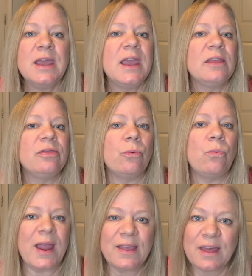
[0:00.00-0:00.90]
The
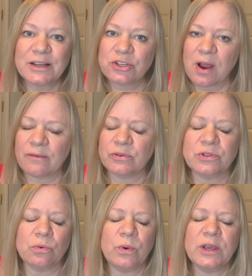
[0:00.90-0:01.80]
way that it travels,
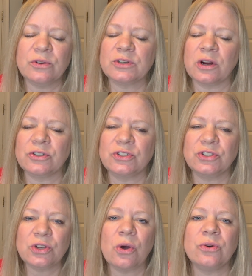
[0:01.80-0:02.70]
the wheels are
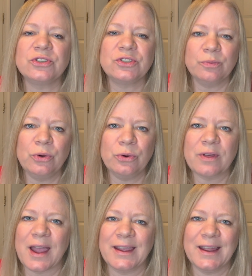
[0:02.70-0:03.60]
so smooth.
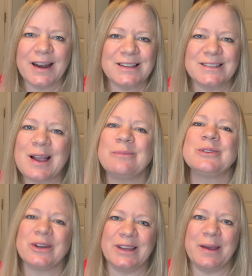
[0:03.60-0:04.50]
I cannot stop
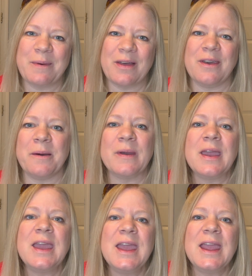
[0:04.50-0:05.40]
talking about them.
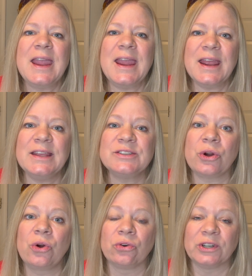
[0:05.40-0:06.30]
It is a
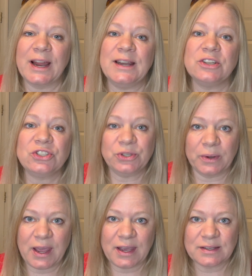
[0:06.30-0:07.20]
great
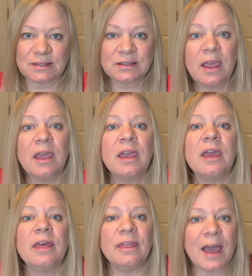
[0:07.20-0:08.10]
suitcase.
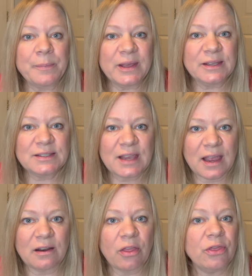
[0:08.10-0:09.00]
That being
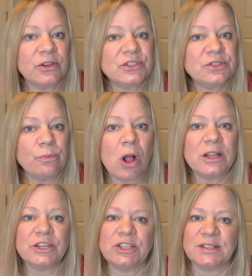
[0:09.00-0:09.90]
said, the
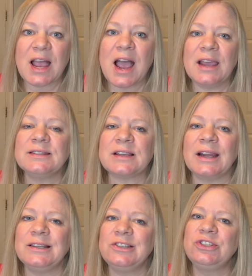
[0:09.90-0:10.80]
smallish size,
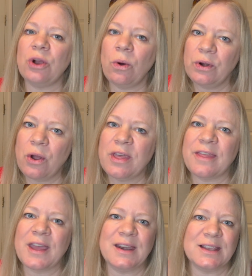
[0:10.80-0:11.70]
I don't know
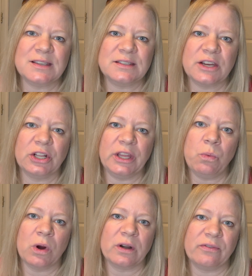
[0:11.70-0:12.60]
that that necessarily
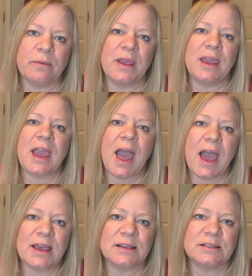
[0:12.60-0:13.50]
worked for me
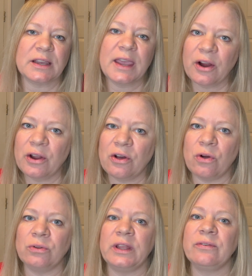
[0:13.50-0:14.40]
as a carry-on
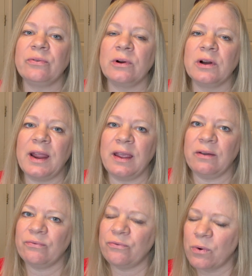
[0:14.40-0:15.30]
only for a
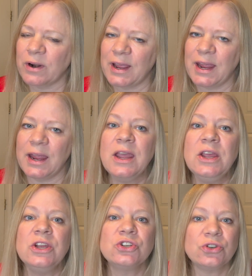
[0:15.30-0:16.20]
4-day
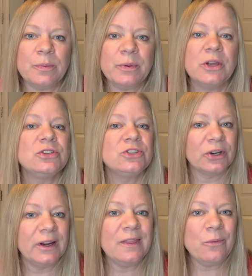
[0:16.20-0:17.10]
trip
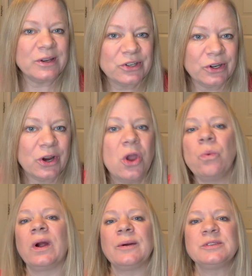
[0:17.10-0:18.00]
during the winter,
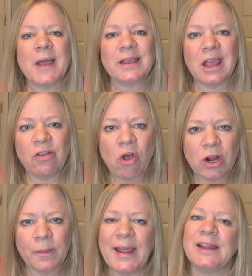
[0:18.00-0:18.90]
where I was packing
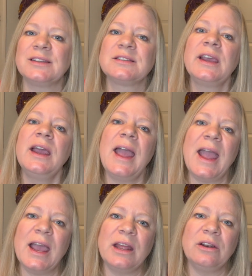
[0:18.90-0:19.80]
longer pants
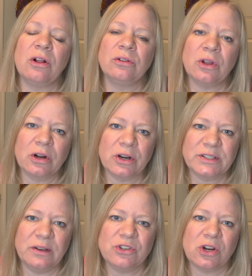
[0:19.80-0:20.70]
and longer
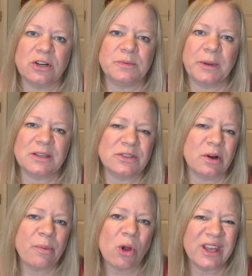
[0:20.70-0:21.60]
sleeve shirts because they're
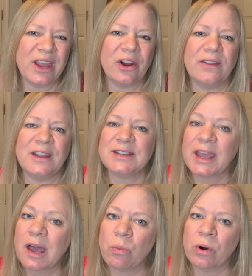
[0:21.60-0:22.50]
bulkier and they
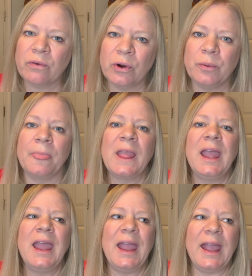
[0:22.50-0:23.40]
take up more room.
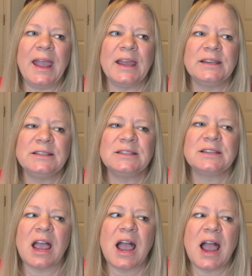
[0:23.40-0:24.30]
And
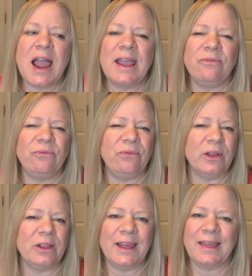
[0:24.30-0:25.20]
I
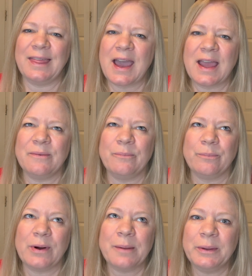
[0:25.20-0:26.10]
feel like that
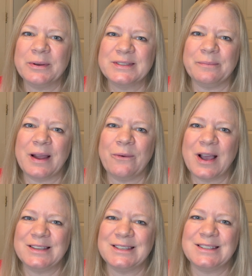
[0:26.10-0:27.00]
probably wasn't my
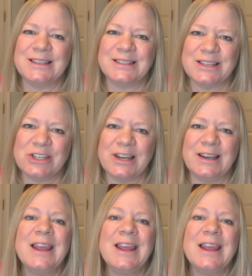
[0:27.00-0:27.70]
wisest decision,